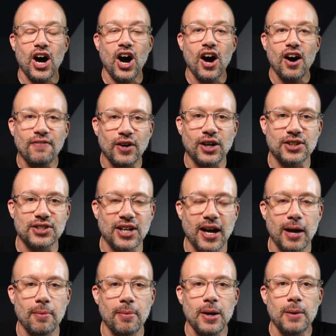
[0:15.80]
of all
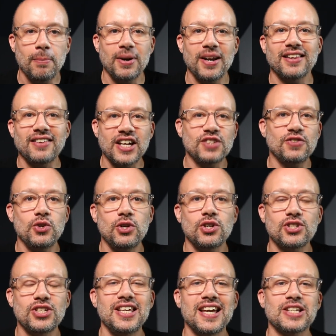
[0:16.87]
time, but in the last few
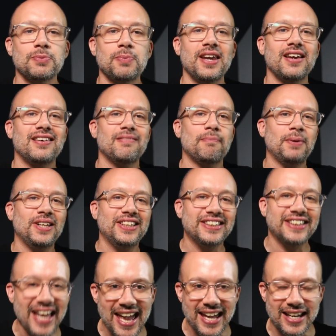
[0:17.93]
years, he has been
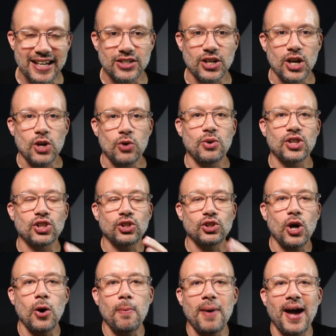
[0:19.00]
plagued with
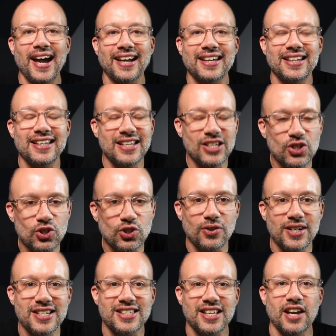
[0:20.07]
low back
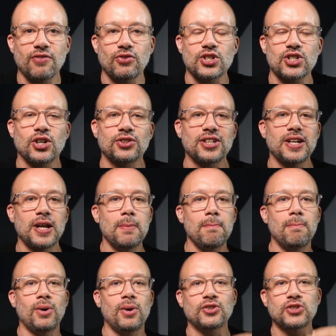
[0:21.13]
injuries that have resulted in
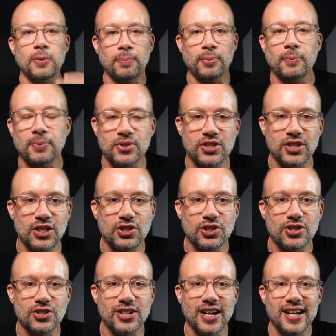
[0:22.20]
multiple
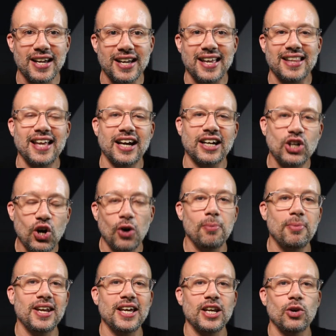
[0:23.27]
procedures that
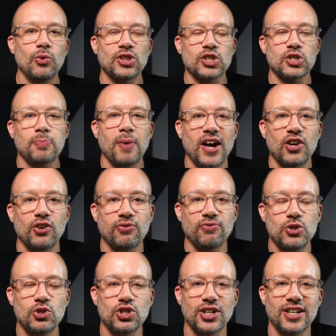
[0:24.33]
culminated with the spinal
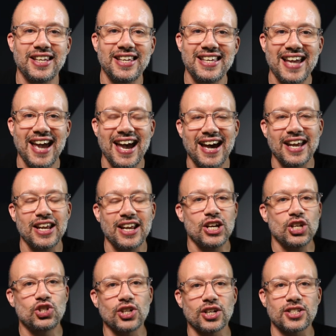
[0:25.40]
fusion he had
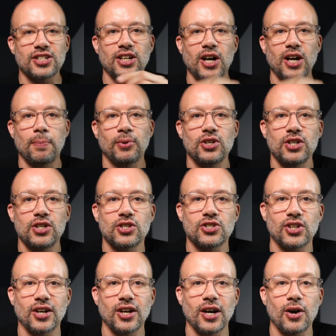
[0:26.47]
just a couple years
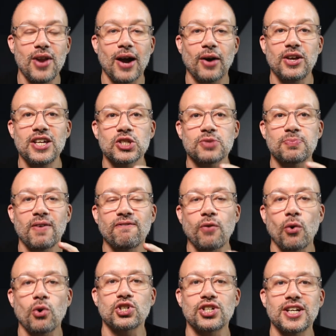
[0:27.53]
ago. Now, he has been
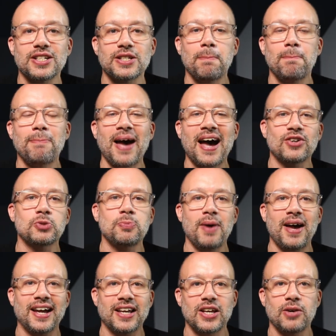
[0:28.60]
fortunate to bounce
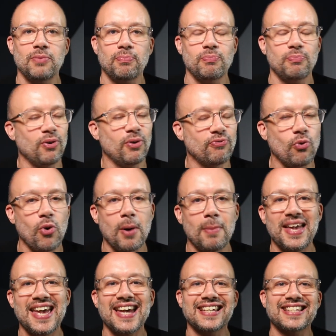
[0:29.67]
back and perform
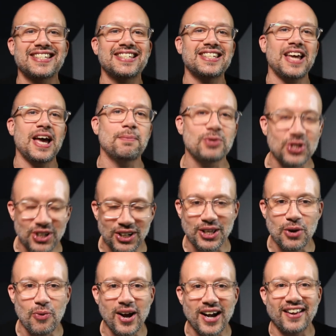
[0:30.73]
exceptionally
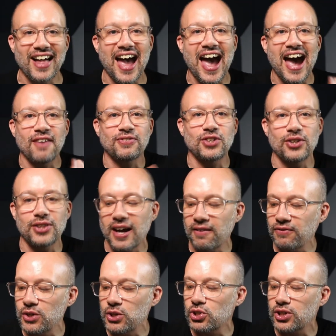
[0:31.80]
well after that
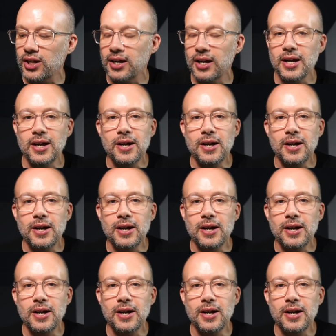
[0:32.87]
fusion.